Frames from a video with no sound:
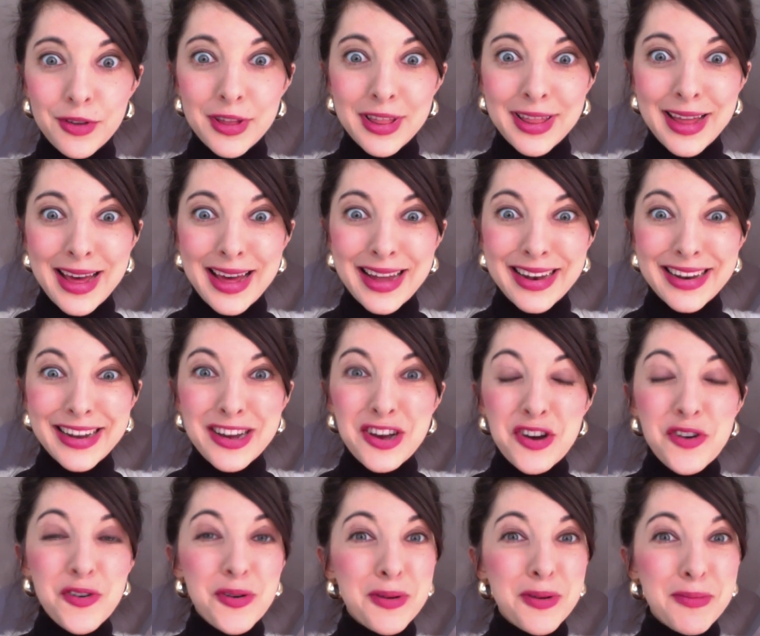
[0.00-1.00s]
than
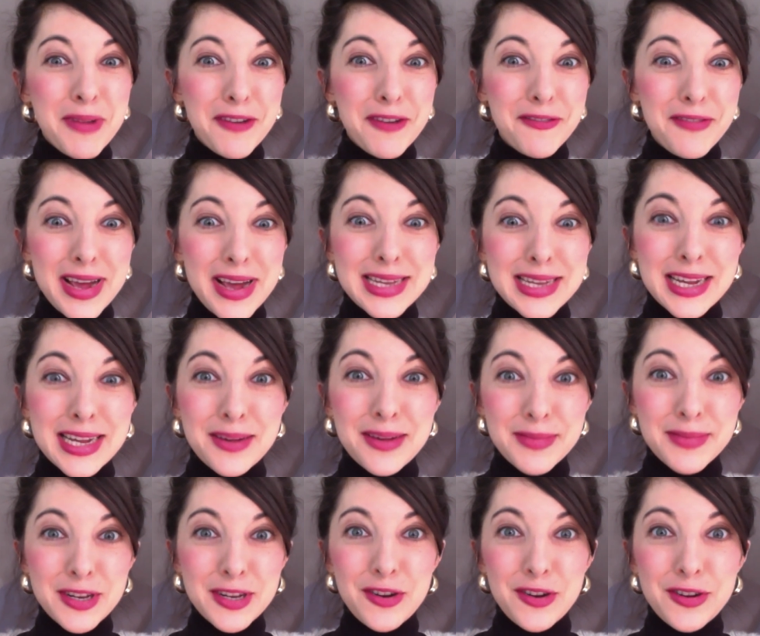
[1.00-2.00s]
when my face comes
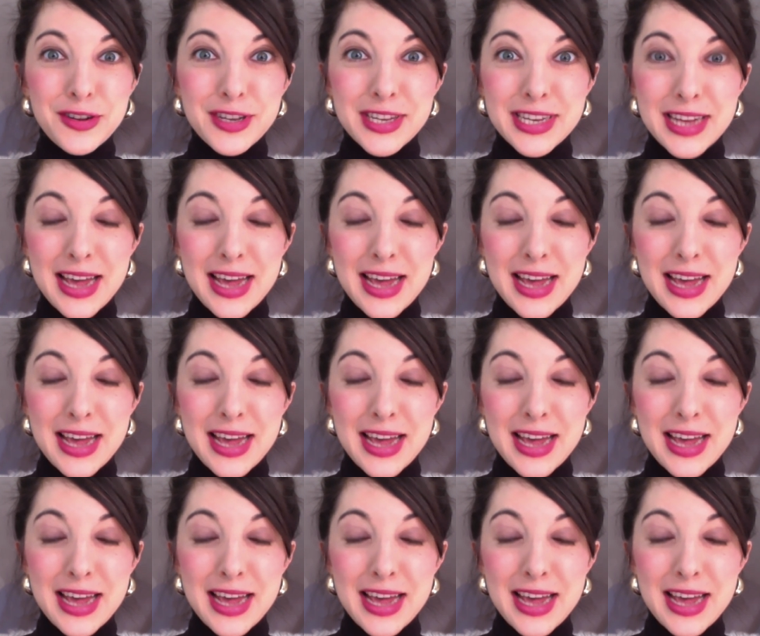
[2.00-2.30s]
closer